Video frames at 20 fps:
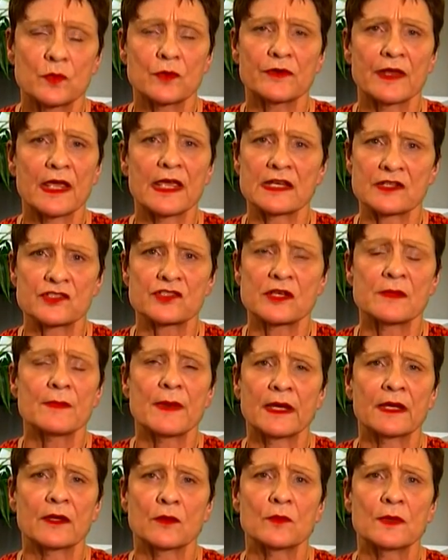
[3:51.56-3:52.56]
would actually
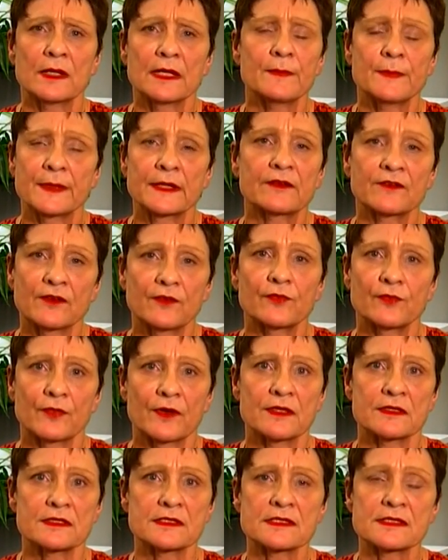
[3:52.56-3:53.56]
make a really big
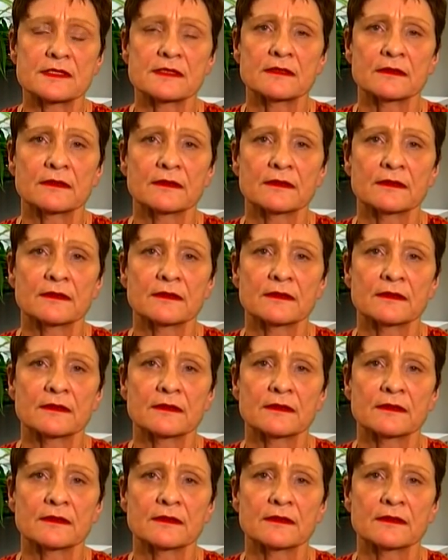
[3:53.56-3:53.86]
difference.